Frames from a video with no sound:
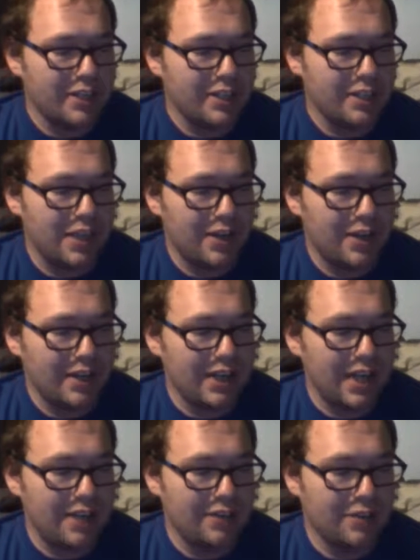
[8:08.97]
Because now I can
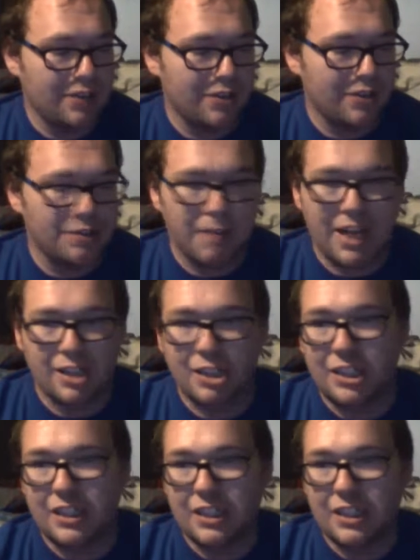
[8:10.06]
have the whole Smash
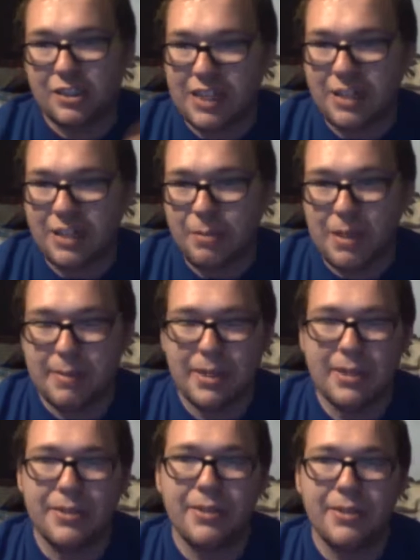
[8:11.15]
history in
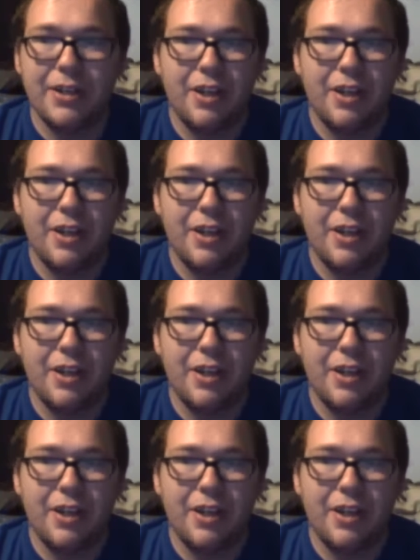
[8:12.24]
amiibo.